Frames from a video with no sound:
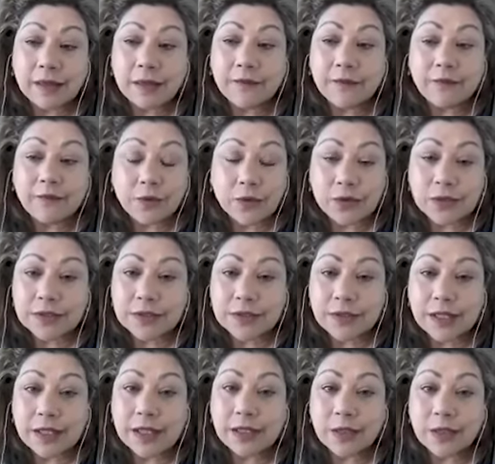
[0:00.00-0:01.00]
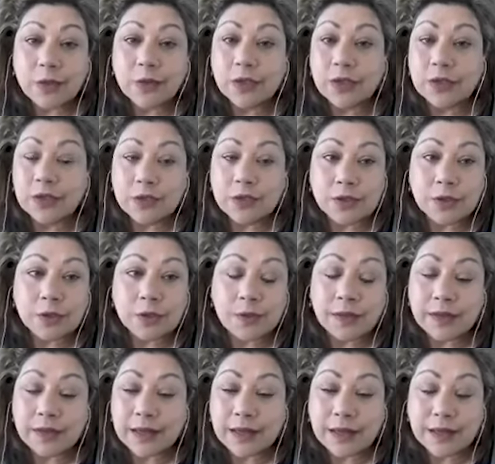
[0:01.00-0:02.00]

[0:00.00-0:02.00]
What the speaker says: the first thing you can do in the